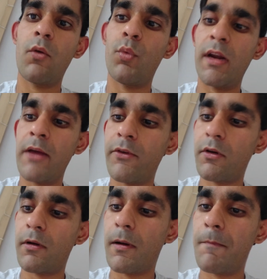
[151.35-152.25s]

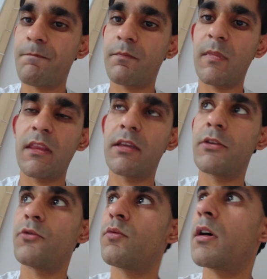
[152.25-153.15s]
whenever
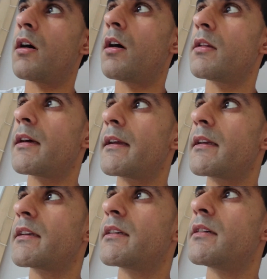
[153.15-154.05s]
you are like